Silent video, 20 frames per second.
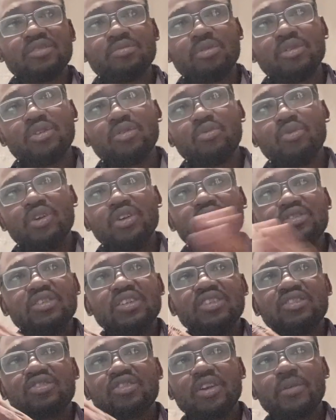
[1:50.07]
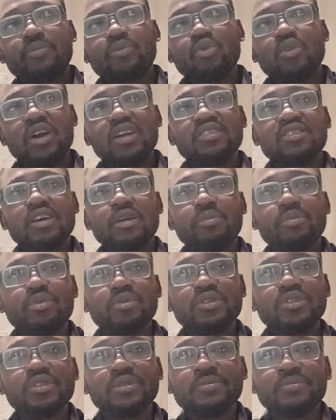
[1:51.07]
but we're using a script-wise
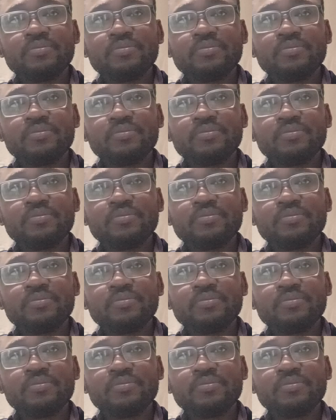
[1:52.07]
approach.